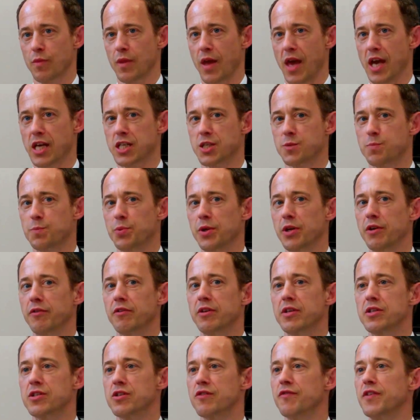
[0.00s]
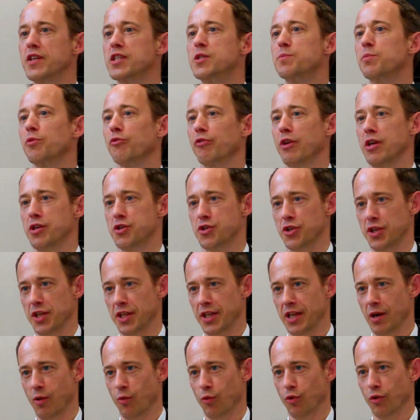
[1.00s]
experience of inspiration in
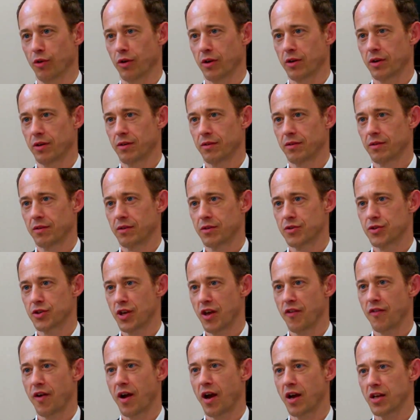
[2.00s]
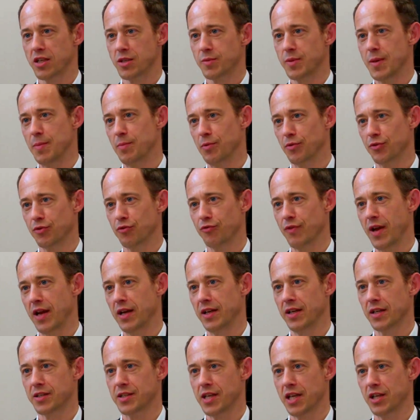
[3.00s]
their work. So if I ask people to rate
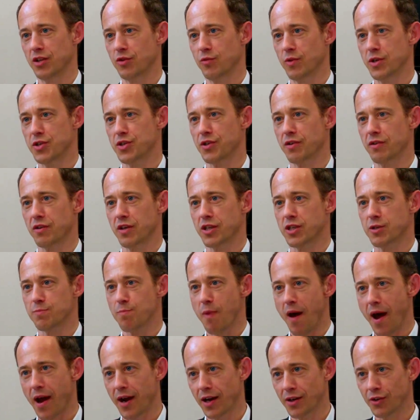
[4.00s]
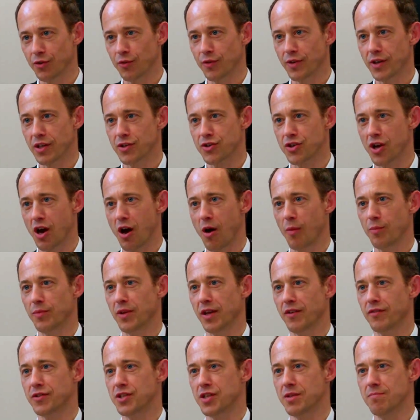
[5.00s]
the extent to which they're inspired doing their job,
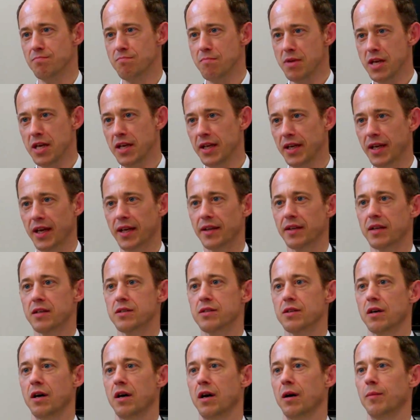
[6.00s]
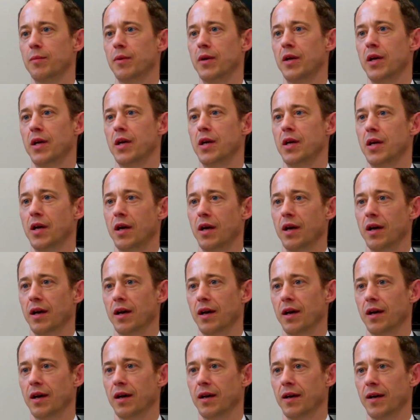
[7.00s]
they see meaning in their job,
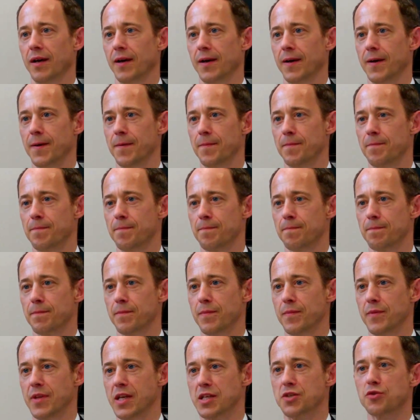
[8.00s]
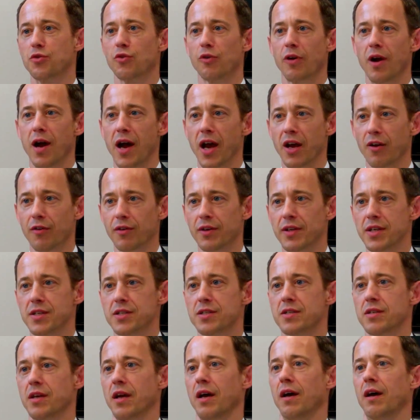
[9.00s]
they score higher on
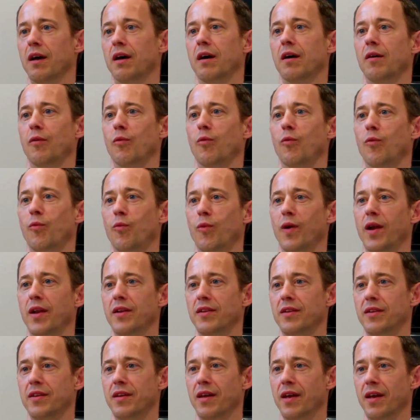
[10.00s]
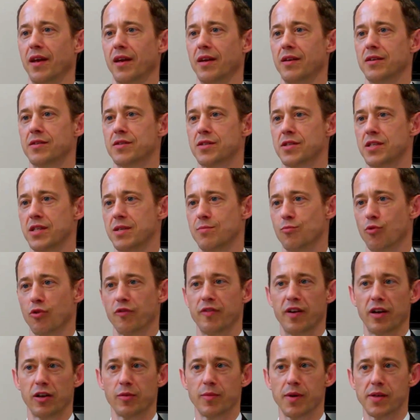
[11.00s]
this when they see more
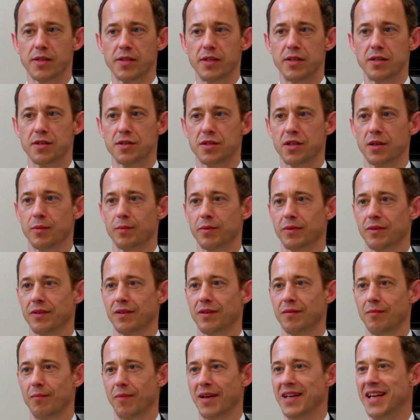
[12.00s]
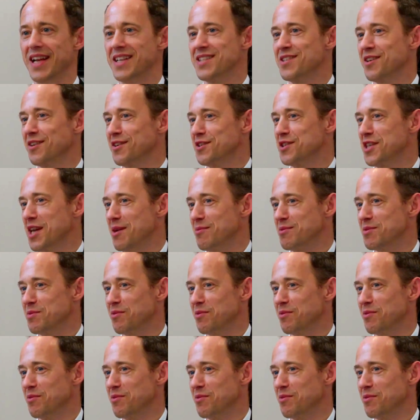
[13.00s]
value-based leadership. But that's not the same as